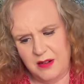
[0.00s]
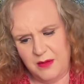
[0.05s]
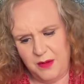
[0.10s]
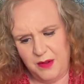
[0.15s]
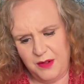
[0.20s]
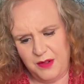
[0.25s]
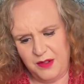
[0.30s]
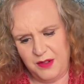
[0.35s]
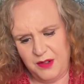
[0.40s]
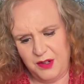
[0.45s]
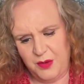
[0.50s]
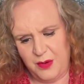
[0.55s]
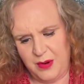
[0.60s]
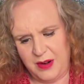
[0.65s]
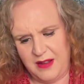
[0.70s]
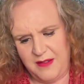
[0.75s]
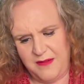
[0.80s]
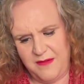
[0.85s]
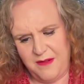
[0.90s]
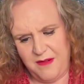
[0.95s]
What's on the
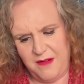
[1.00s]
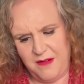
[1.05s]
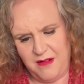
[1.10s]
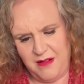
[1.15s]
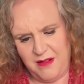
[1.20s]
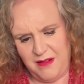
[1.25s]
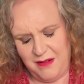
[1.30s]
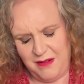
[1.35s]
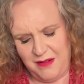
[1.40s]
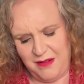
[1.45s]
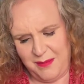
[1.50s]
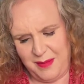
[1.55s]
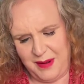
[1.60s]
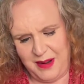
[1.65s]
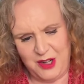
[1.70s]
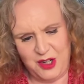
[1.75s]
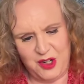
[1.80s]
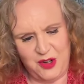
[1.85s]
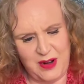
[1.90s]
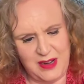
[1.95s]
24th? Be
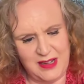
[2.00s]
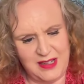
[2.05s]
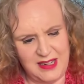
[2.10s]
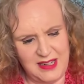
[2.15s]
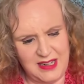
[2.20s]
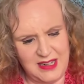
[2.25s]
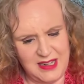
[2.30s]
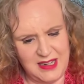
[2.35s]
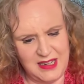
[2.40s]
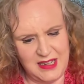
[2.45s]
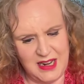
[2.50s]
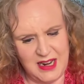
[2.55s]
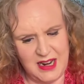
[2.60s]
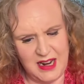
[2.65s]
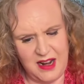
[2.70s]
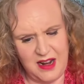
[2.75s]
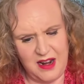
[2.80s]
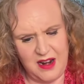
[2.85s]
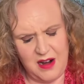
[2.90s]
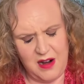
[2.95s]
interesting to
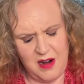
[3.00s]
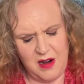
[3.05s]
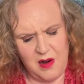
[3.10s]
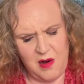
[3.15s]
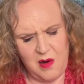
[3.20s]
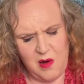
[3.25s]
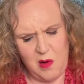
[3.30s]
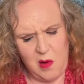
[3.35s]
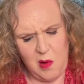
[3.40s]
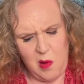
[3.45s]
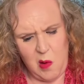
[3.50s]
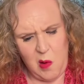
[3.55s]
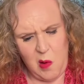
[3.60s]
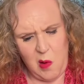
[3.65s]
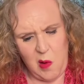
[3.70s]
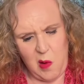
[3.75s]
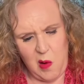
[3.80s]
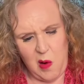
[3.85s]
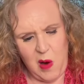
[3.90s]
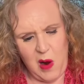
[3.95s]
see.
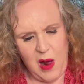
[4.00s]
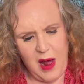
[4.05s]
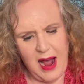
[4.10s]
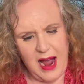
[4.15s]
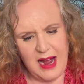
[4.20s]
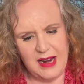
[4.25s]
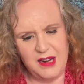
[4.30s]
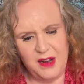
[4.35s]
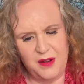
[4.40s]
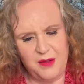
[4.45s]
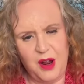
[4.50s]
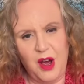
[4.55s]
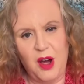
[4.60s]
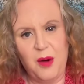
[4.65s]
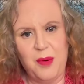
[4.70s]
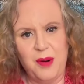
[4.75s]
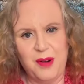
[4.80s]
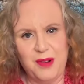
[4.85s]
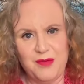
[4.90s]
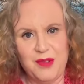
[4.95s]
I don't know,
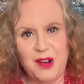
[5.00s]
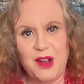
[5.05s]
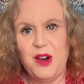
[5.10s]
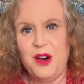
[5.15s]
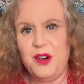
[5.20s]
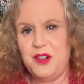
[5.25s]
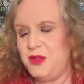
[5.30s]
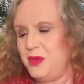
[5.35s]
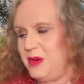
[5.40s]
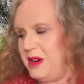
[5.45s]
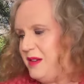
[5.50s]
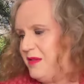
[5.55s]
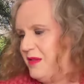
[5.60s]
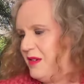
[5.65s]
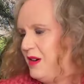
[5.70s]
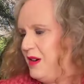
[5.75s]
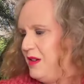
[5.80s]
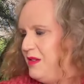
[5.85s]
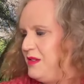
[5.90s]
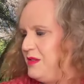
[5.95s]
but record
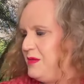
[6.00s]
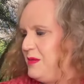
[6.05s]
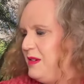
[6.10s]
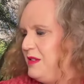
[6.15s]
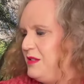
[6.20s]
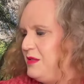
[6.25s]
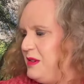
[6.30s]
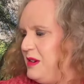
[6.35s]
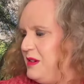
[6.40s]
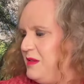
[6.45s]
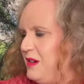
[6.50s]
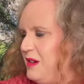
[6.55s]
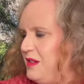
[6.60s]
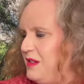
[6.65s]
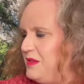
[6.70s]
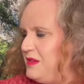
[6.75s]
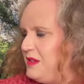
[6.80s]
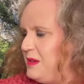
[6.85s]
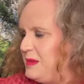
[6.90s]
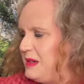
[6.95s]
24th as well,
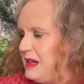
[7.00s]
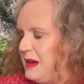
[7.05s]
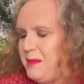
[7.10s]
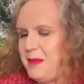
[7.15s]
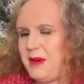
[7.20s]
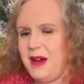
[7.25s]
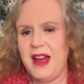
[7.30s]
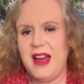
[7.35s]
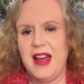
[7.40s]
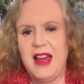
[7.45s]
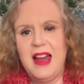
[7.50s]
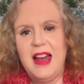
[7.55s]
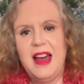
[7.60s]
24th of September.